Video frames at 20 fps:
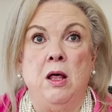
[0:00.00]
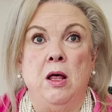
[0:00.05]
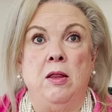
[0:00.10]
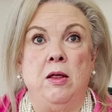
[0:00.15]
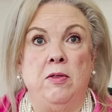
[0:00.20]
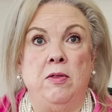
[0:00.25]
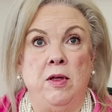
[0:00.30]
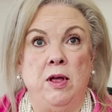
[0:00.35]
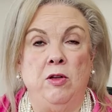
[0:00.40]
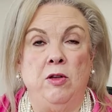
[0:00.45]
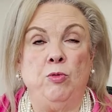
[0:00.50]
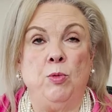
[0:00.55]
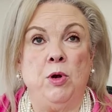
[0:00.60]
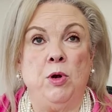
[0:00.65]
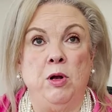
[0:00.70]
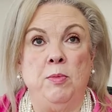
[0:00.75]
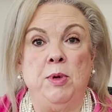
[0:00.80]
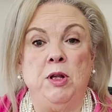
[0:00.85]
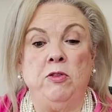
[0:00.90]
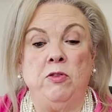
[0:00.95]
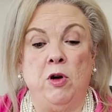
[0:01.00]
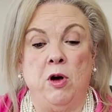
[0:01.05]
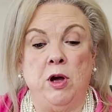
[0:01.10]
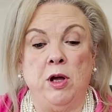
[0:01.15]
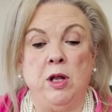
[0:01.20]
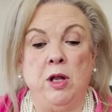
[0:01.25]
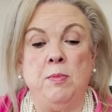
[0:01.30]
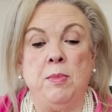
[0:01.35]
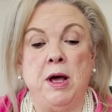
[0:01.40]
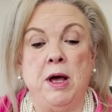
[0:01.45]
The things we're going to be
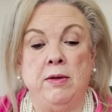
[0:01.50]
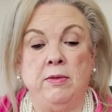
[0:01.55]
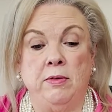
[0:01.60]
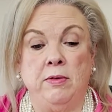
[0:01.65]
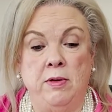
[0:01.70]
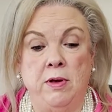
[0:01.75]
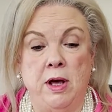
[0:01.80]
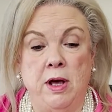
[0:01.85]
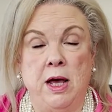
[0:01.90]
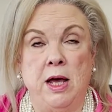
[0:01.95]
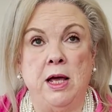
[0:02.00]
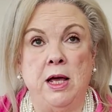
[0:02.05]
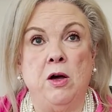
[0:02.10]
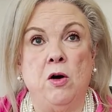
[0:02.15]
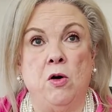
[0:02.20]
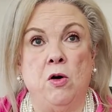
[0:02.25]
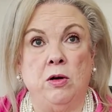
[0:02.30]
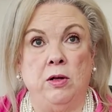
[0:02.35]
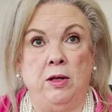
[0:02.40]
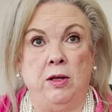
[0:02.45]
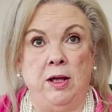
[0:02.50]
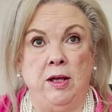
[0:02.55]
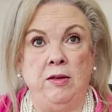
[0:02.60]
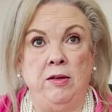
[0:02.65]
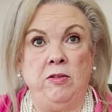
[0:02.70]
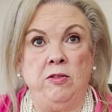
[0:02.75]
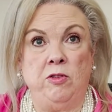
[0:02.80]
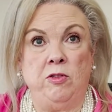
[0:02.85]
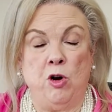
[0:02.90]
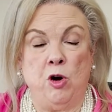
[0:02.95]
talking about today are
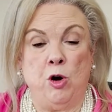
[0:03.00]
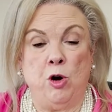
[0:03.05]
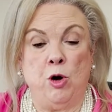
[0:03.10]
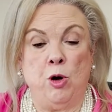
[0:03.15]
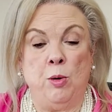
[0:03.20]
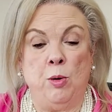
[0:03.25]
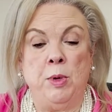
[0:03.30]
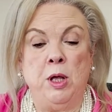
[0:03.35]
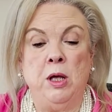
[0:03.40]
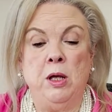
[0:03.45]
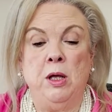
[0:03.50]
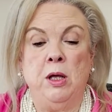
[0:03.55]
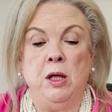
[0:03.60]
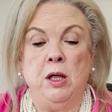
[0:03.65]
lease term,